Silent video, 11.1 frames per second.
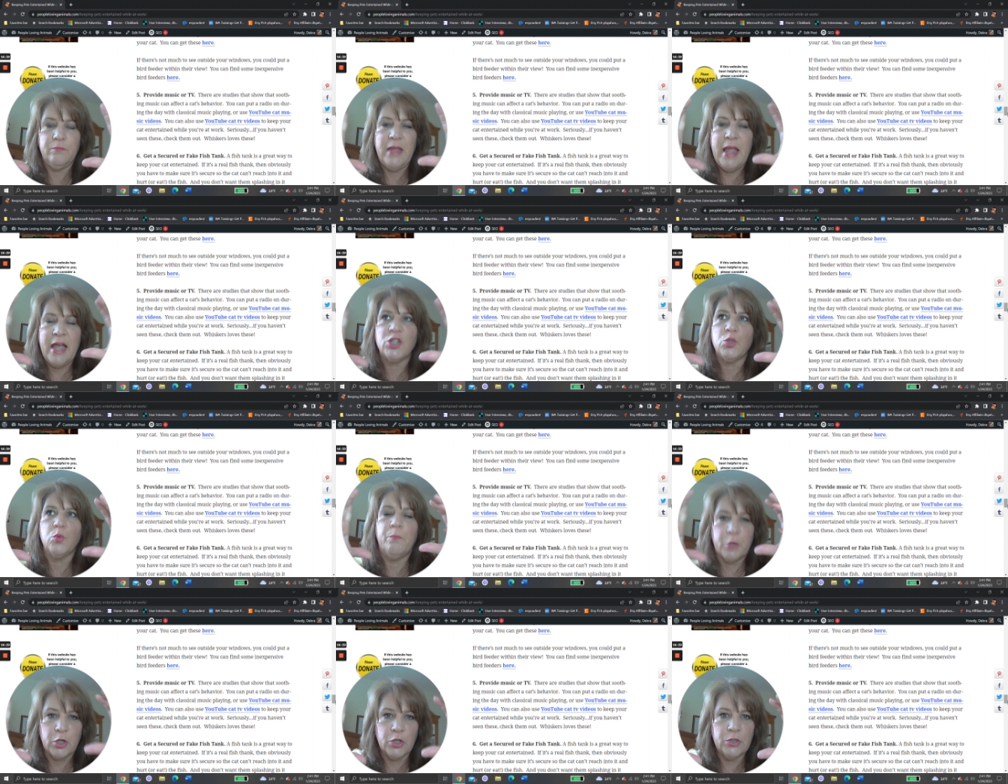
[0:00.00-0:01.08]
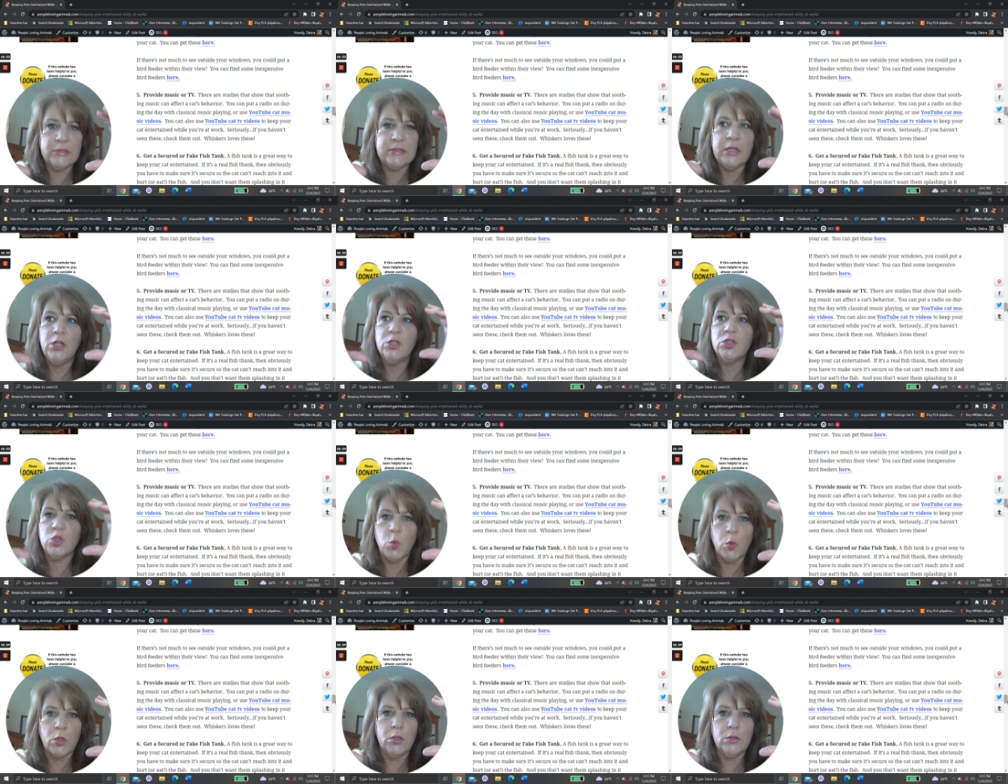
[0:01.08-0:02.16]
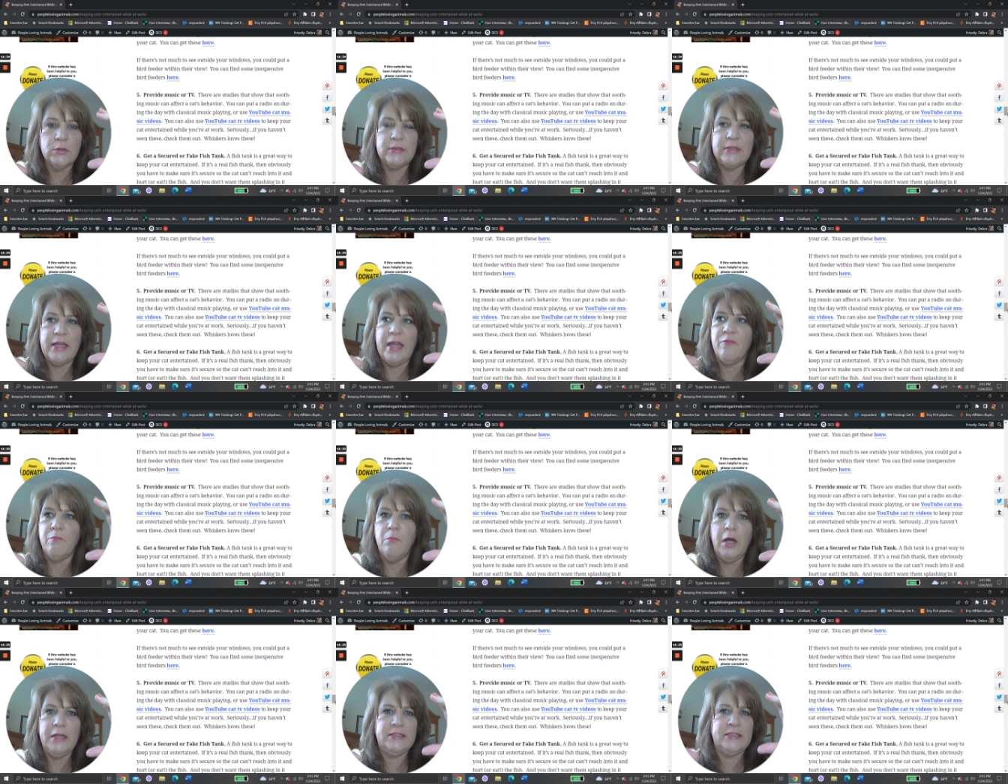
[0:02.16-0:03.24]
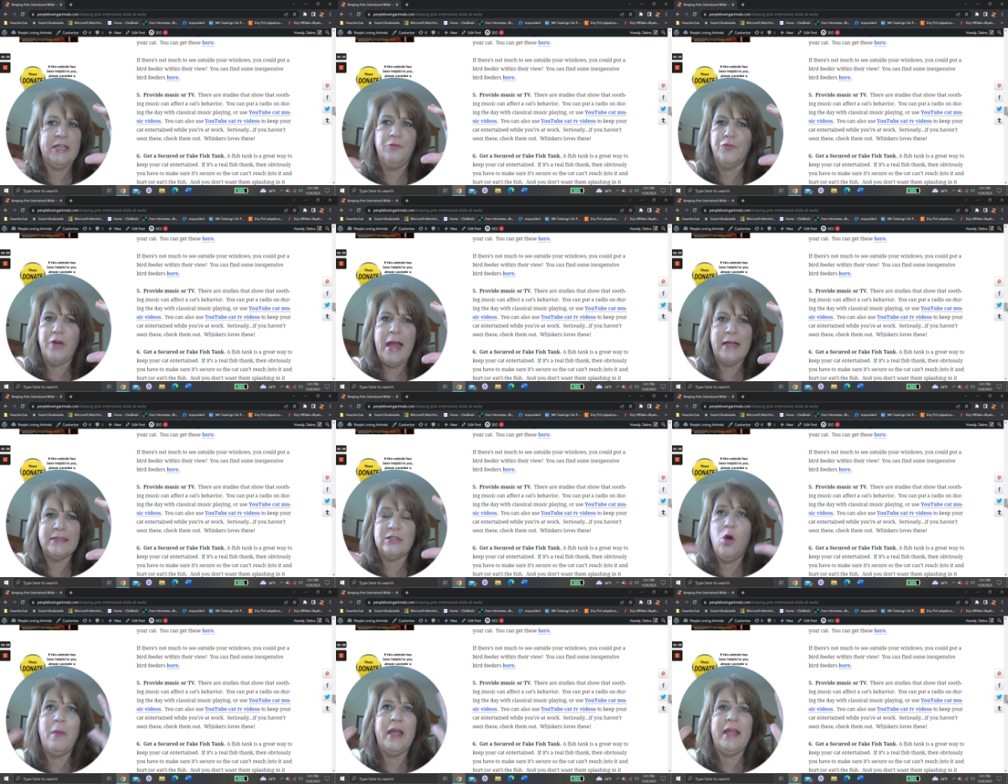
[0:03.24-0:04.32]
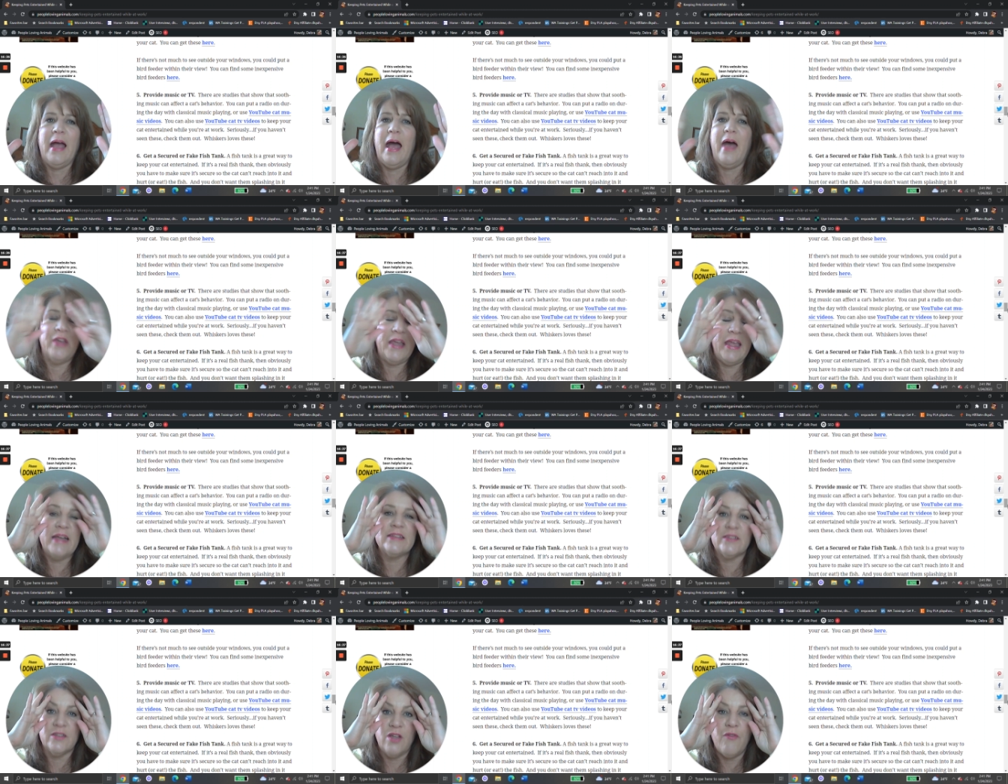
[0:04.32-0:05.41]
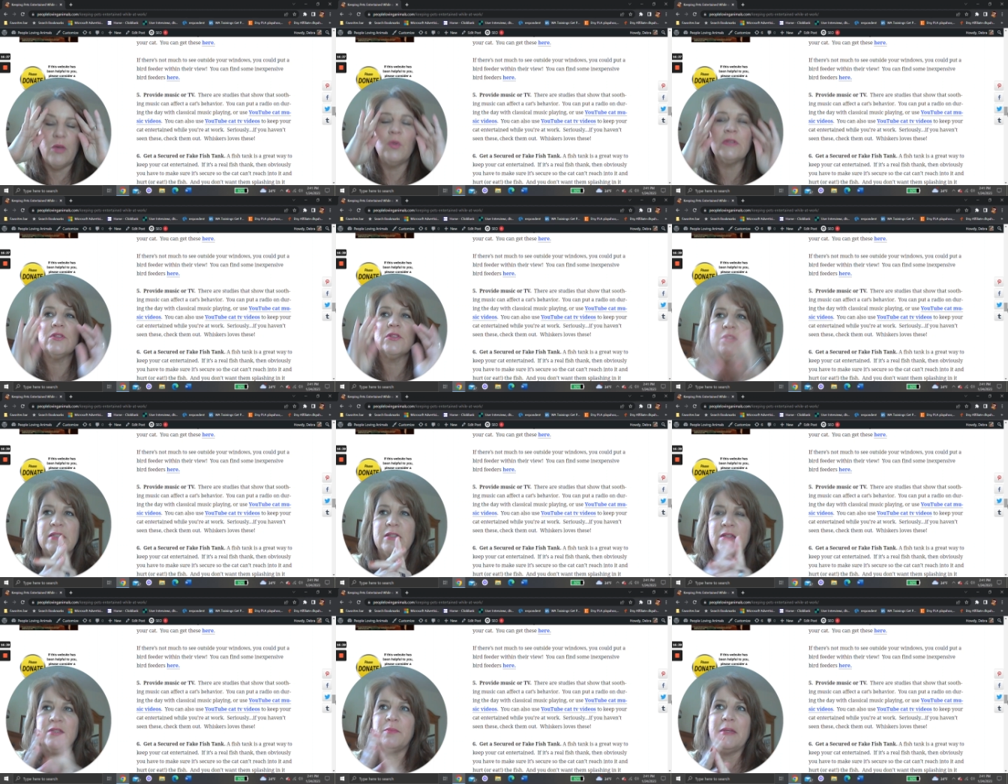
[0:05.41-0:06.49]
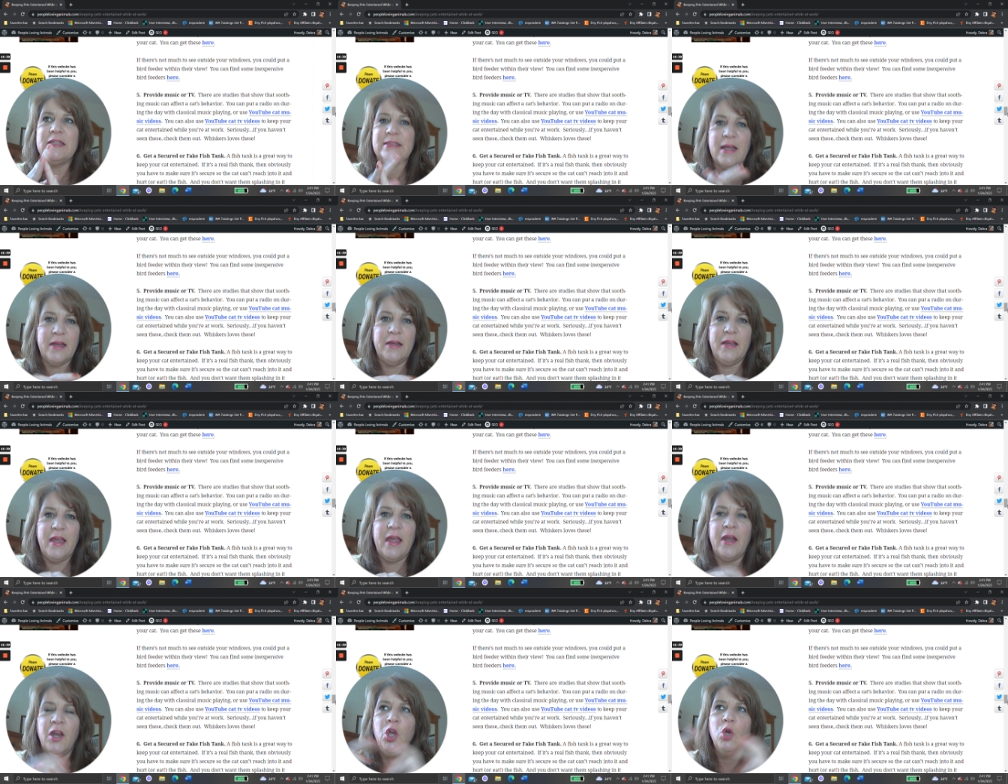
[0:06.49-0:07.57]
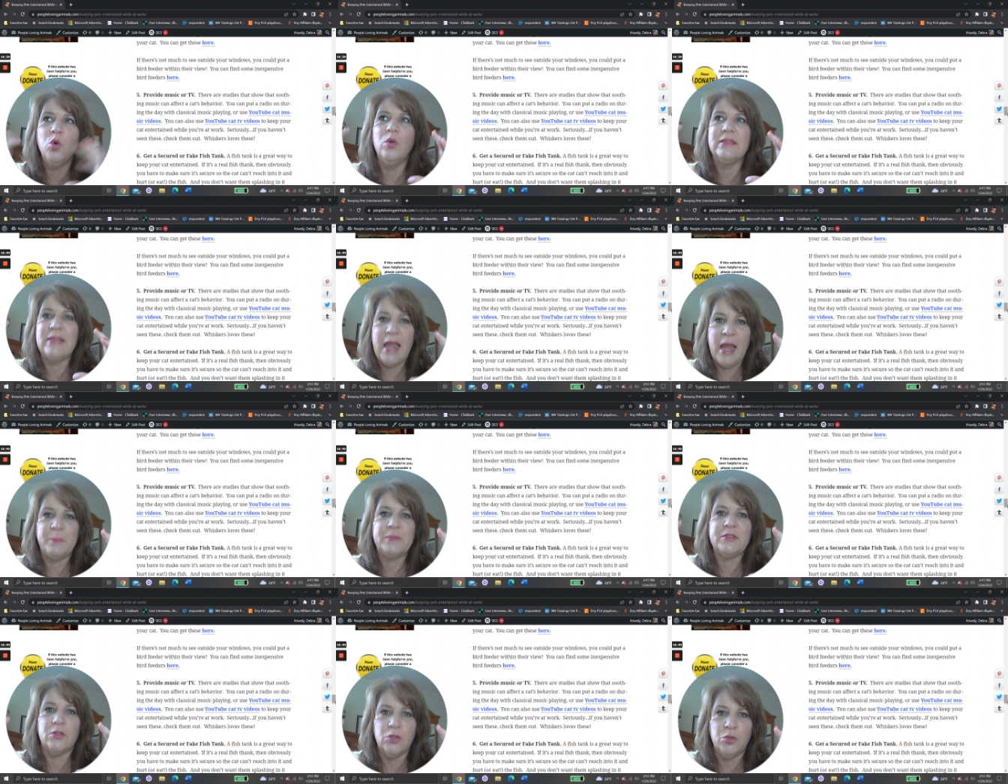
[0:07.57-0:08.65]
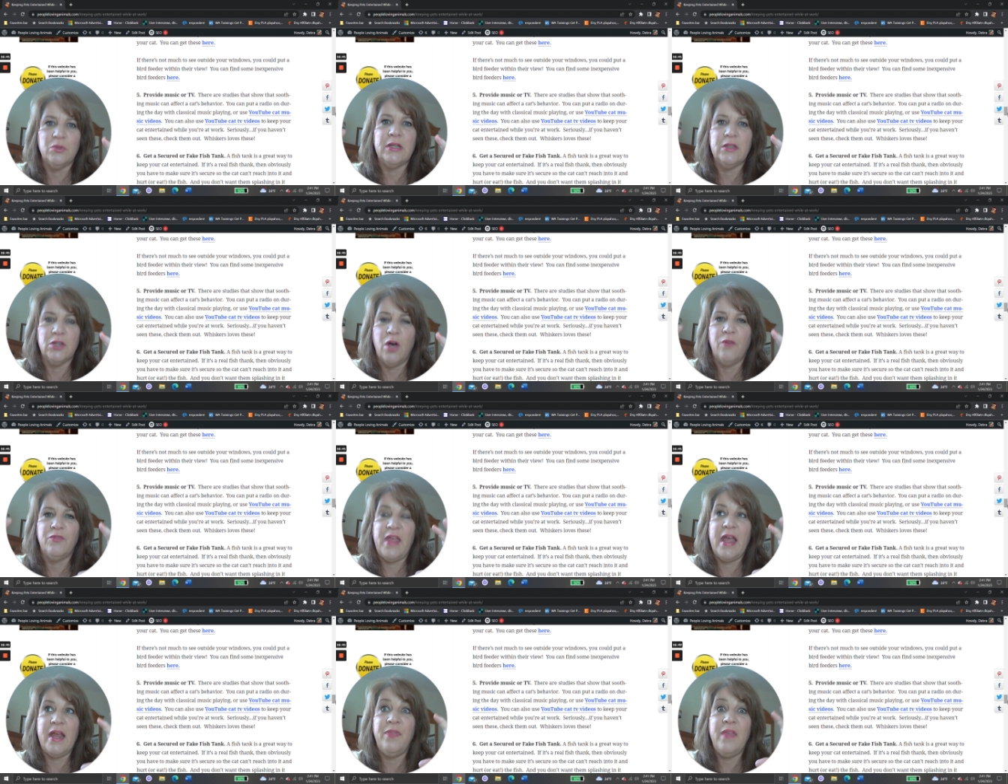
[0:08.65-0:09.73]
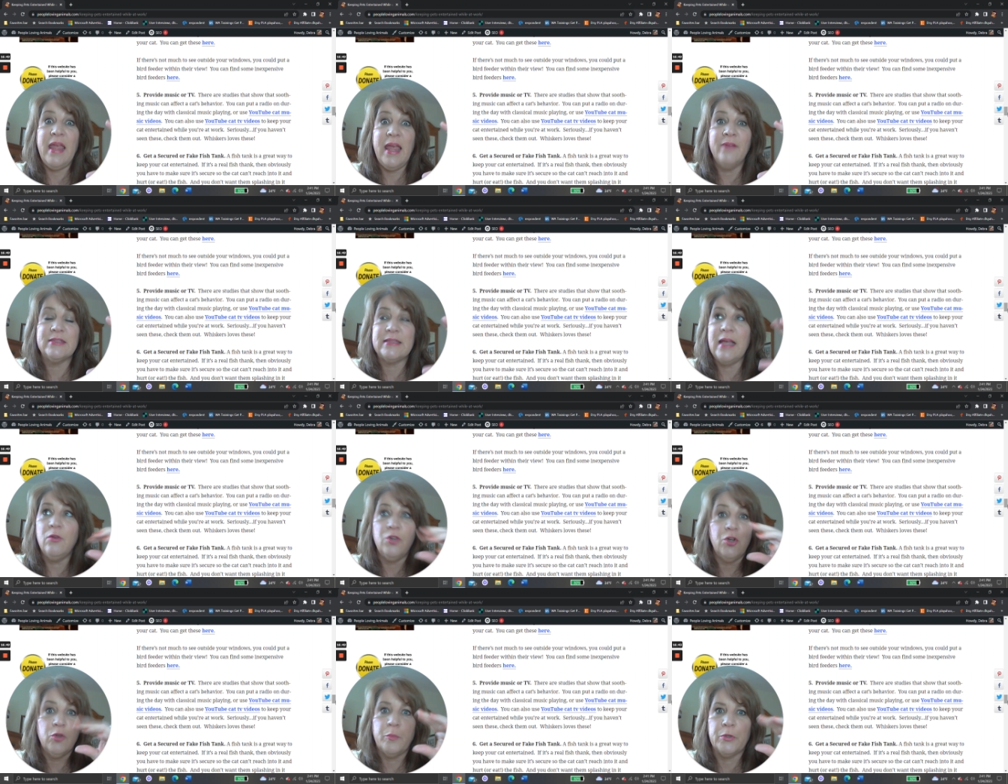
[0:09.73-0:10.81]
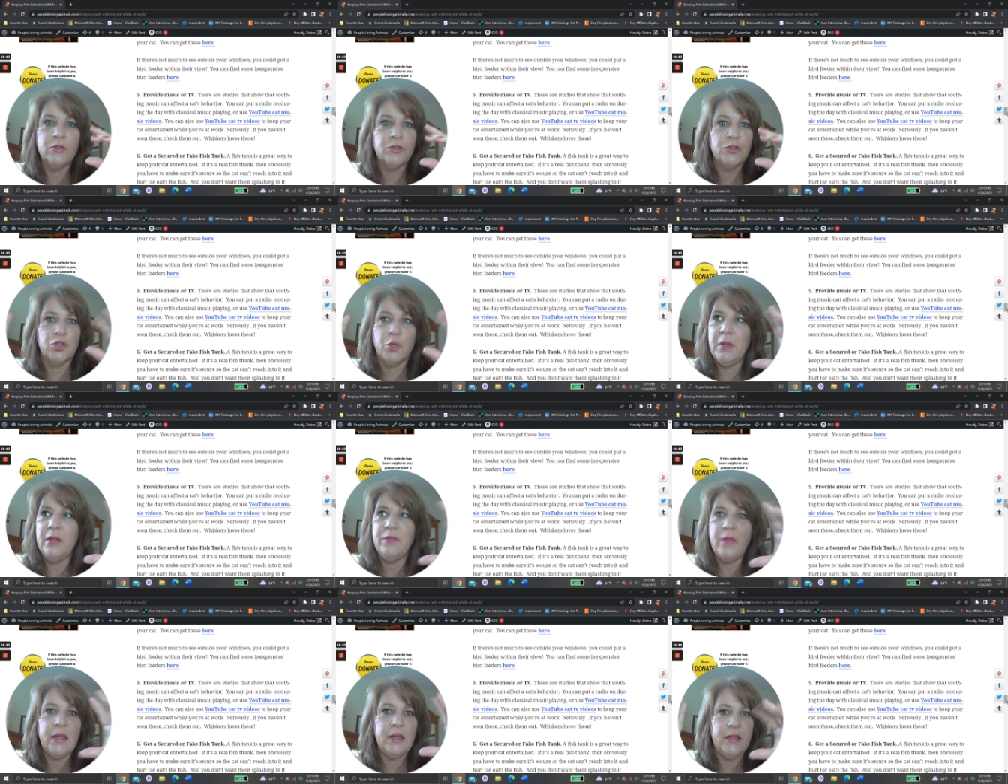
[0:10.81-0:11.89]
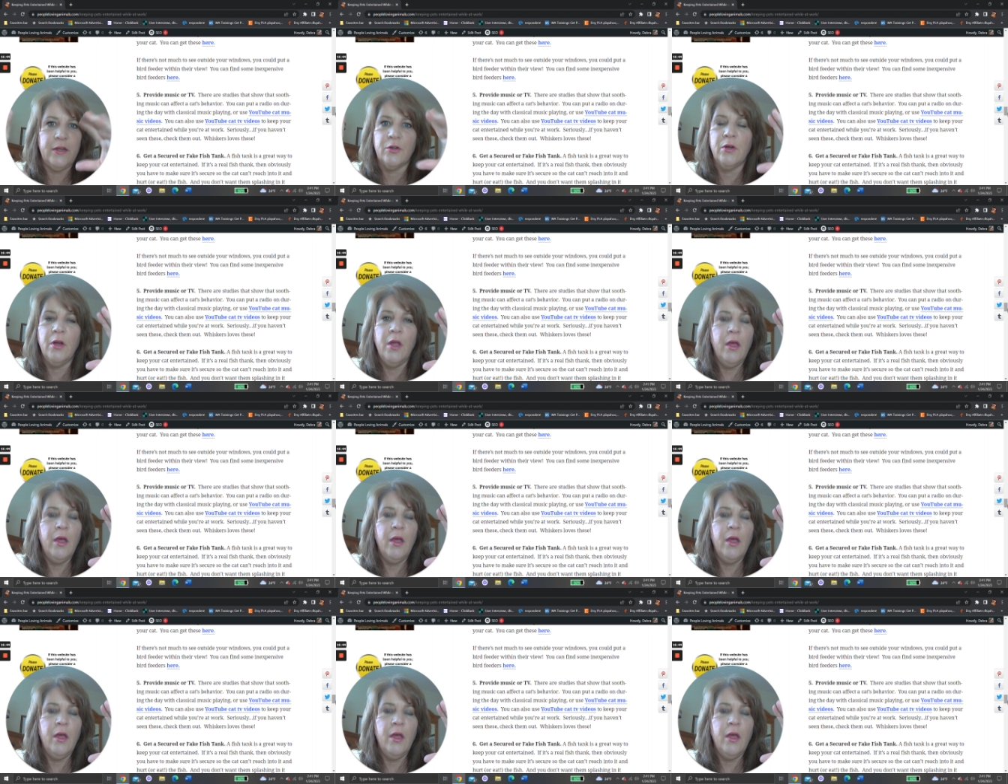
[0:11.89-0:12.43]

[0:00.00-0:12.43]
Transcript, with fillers: actual birds, squirrels, they have mice and rats. Oh my God, the cats love it. Whiskers is my second cat who has absolutely loved that. And they have sound, you know, the birds are chirping, they can hear